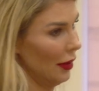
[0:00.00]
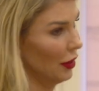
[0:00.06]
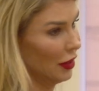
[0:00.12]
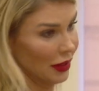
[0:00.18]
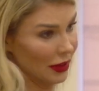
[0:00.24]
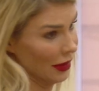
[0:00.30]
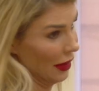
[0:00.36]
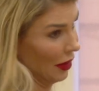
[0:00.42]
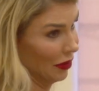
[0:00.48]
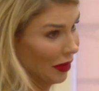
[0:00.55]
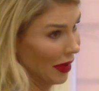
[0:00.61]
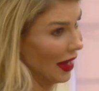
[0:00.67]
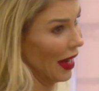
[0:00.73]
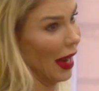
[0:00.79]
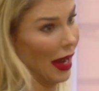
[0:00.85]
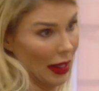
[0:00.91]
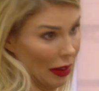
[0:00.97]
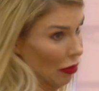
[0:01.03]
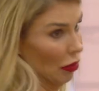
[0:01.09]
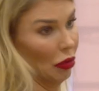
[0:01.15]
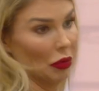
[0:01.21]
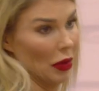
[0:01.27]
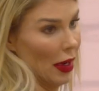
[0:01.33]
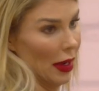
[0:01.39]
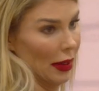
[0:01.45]
She doesn't like me. I
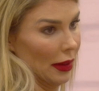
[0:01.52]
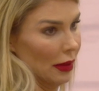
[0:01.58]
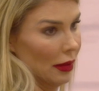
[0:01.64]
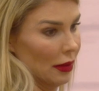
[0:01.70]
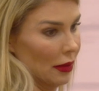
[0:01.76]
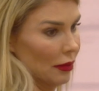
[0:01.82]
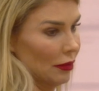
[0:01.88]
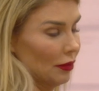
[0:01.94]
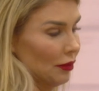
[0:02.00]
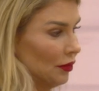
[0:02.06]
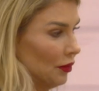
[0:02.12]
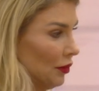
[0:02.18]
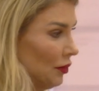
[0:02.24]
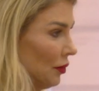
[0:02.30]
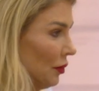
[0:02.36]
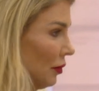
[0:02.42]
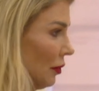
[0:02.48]
don't know why.